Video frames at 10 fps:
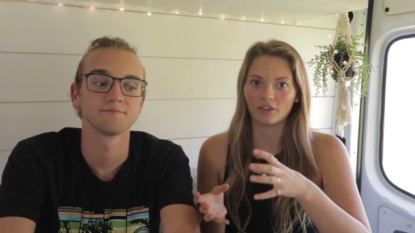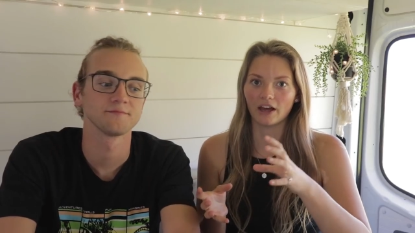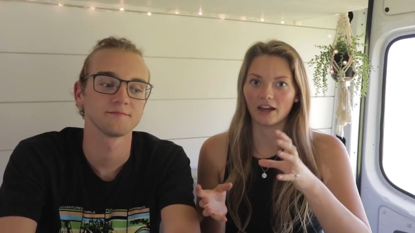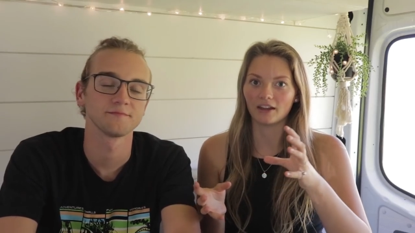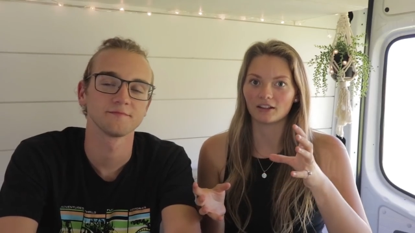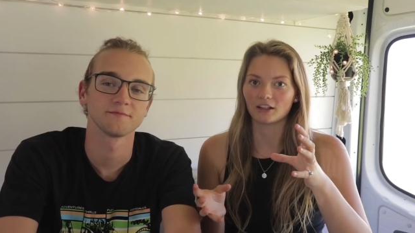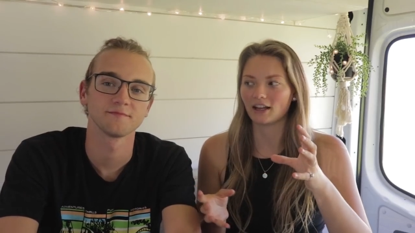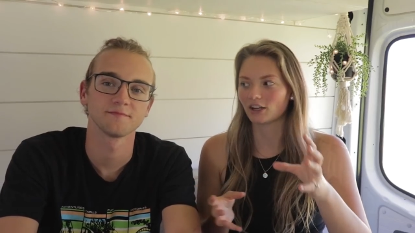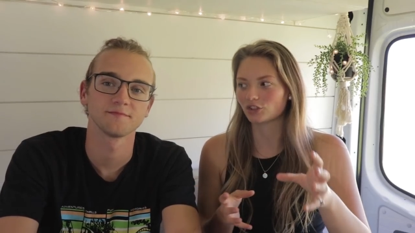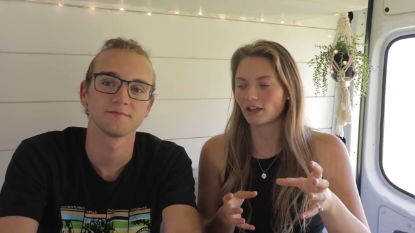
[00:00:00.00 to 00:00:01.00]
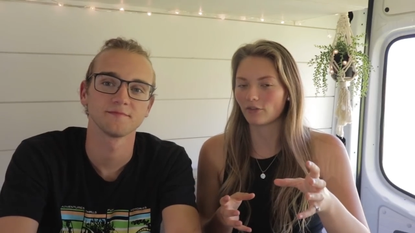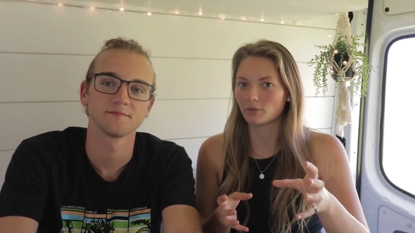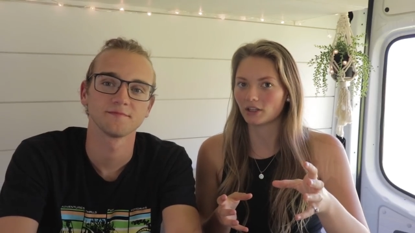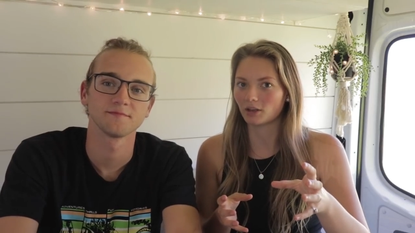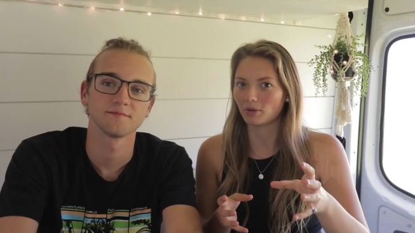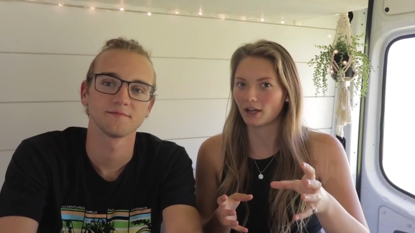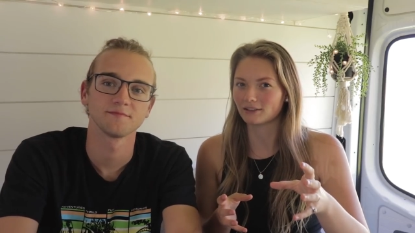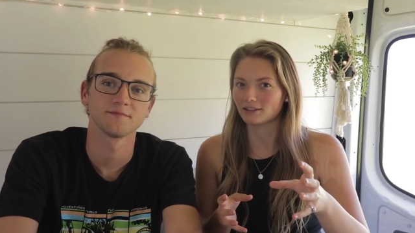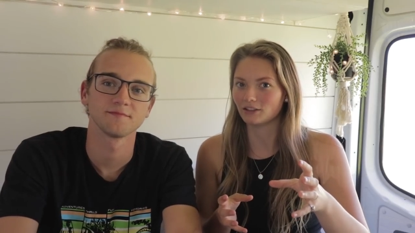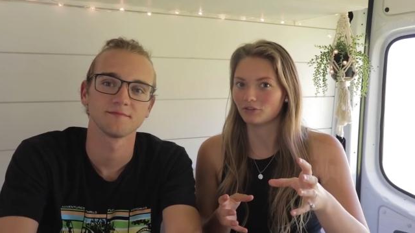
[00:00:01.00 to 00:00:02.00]
Speaker 1: that can actually have a big
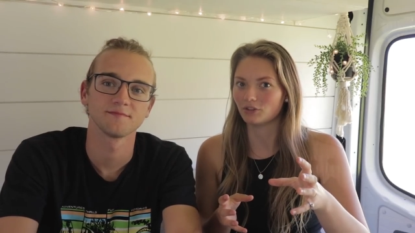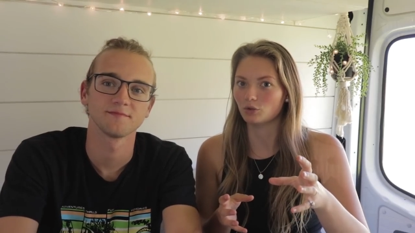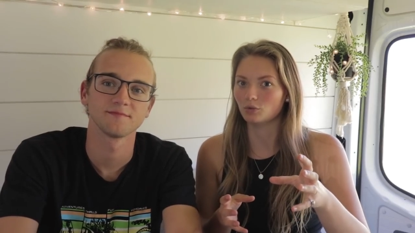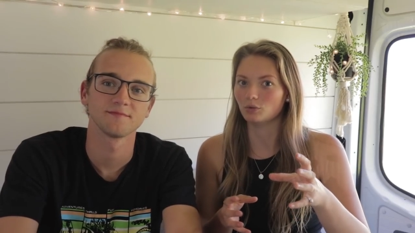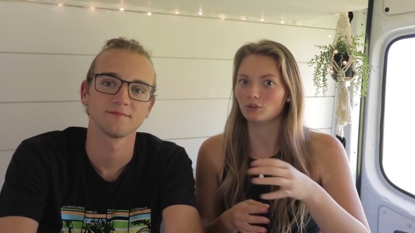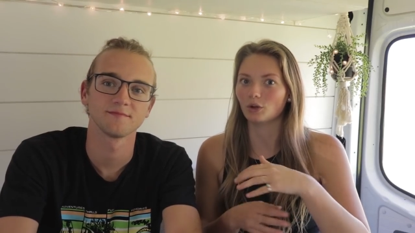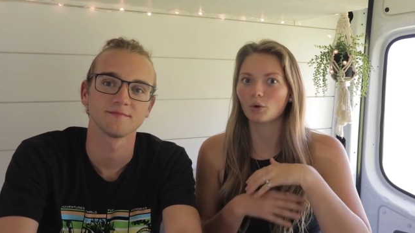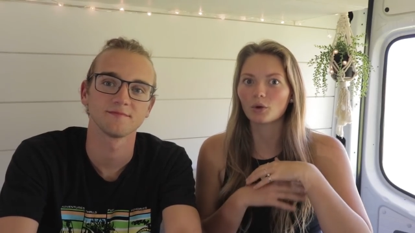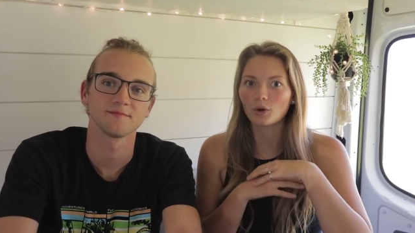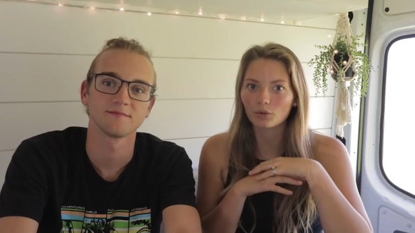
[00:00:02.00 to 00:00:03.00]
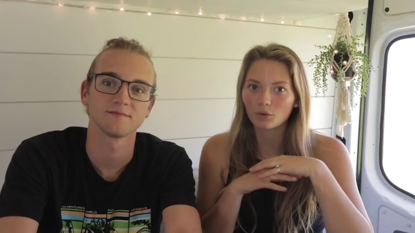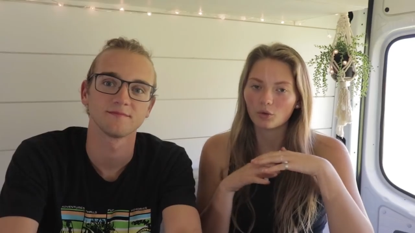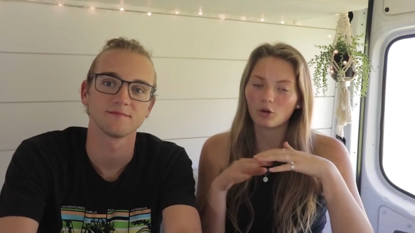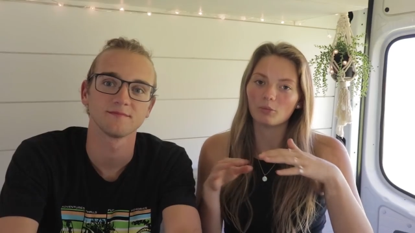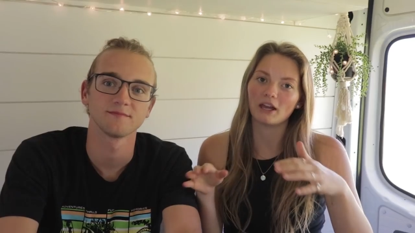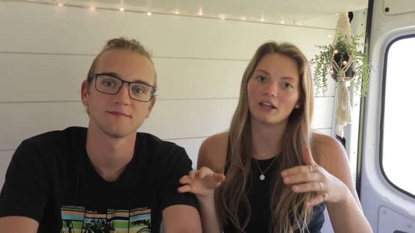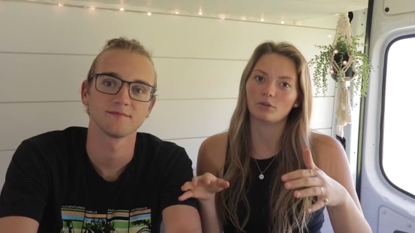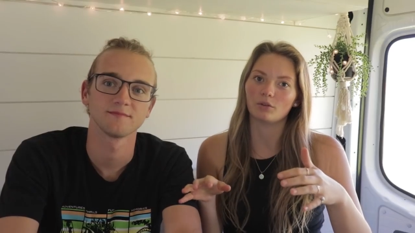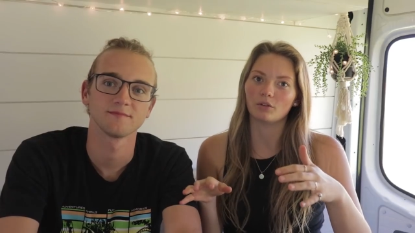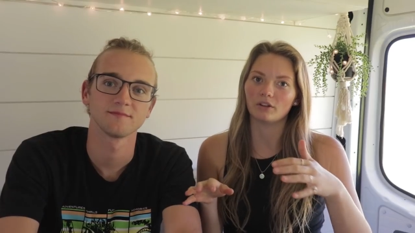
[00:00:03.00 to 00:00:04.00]
impact if you don't go through the whole
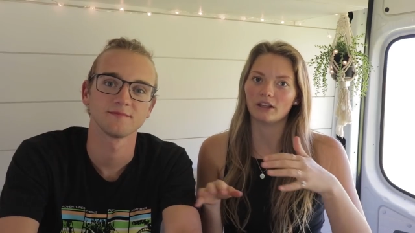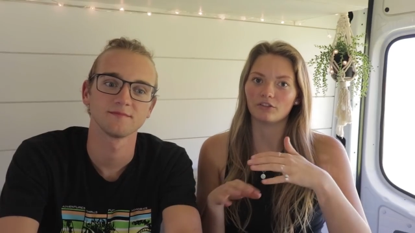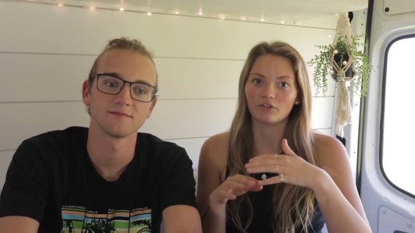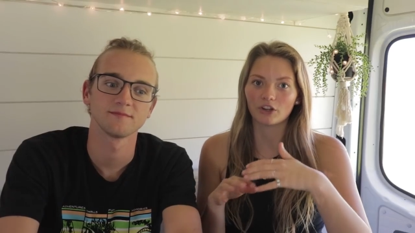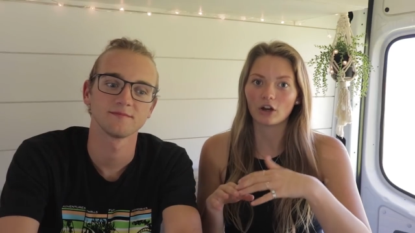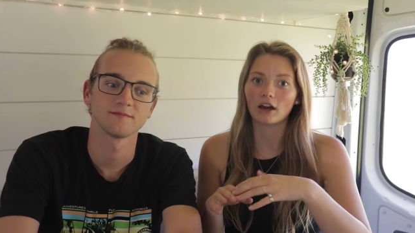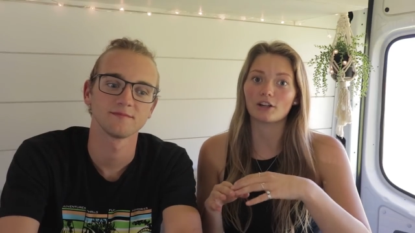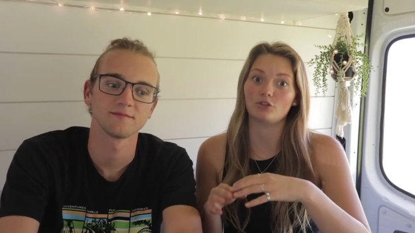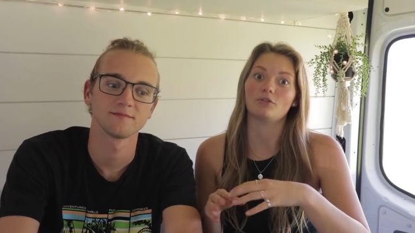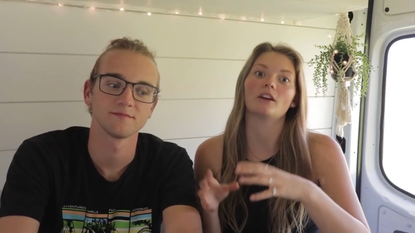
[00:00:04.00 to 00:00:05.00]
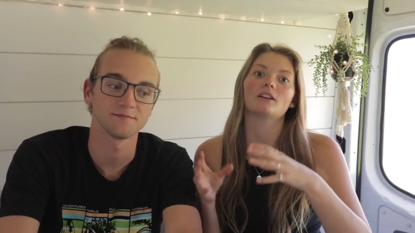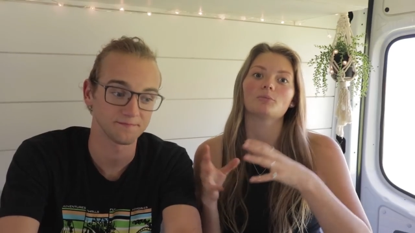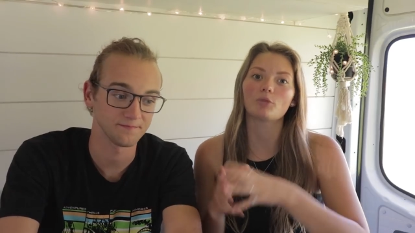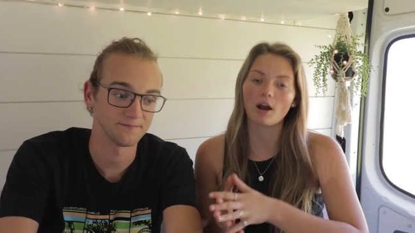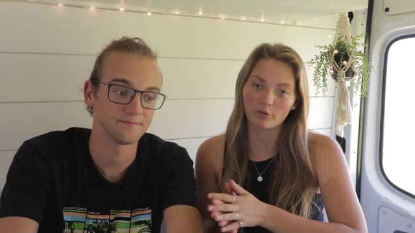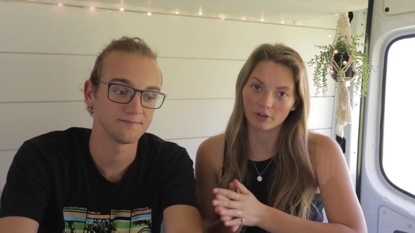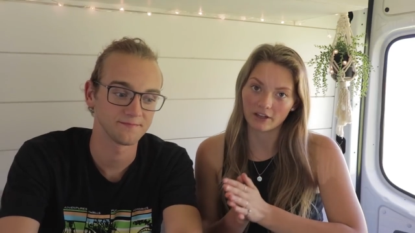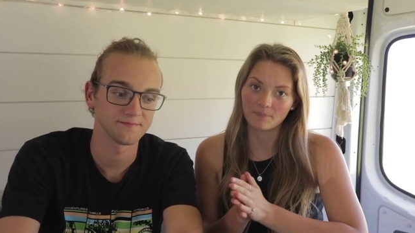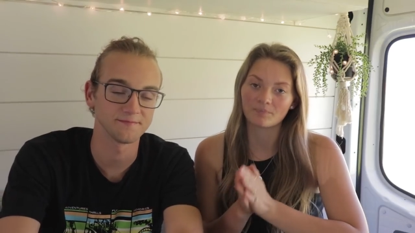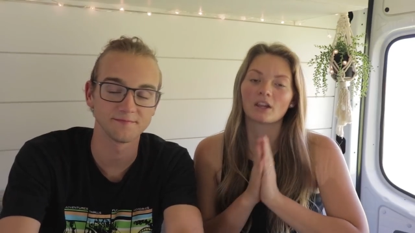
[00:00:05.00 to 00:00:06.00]
manual and figure out how to do things
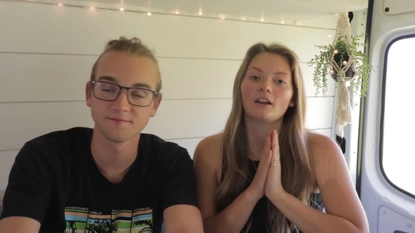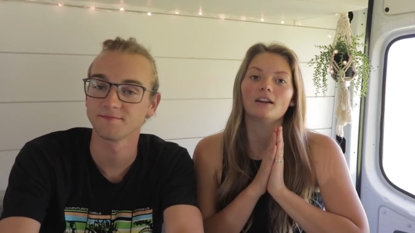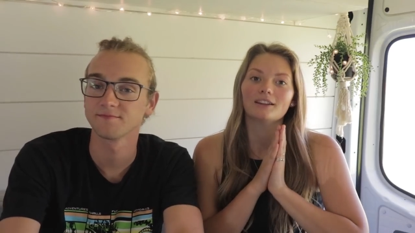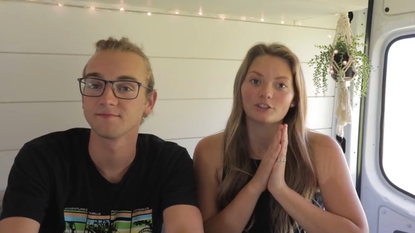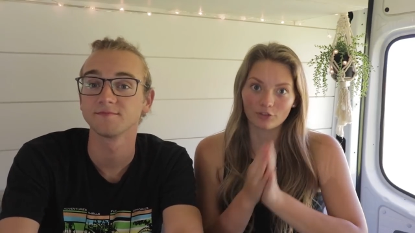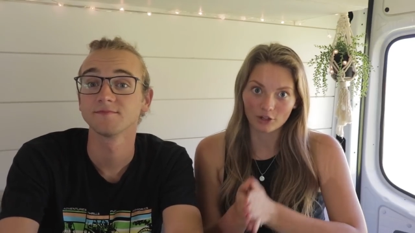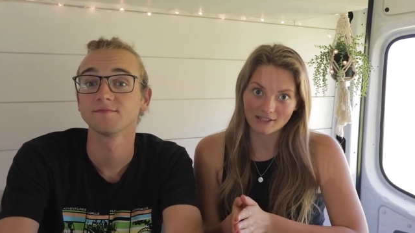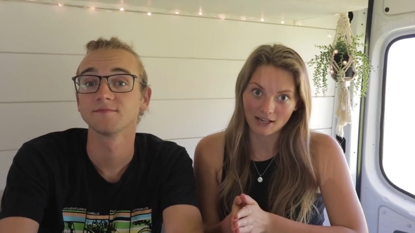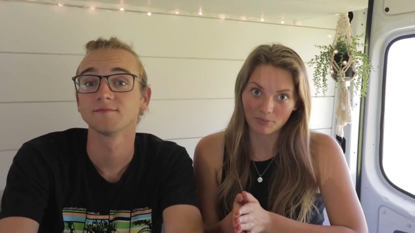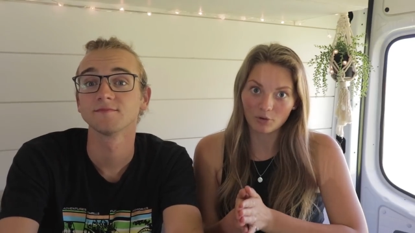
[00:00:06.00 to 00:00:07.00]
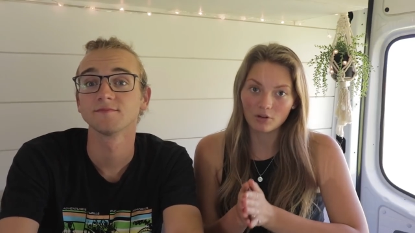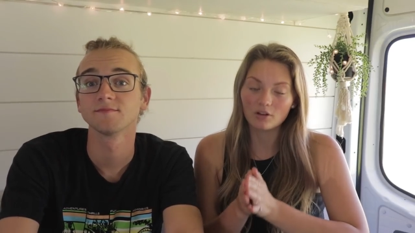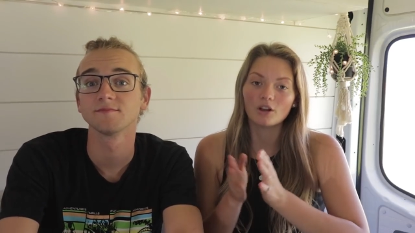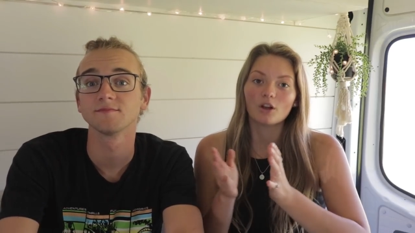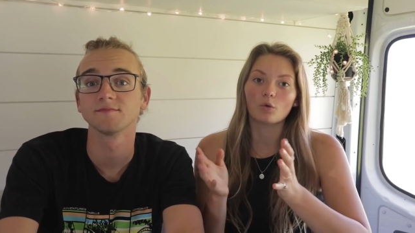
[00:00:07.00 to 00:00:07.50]
properly. Mm -hmm. So for example,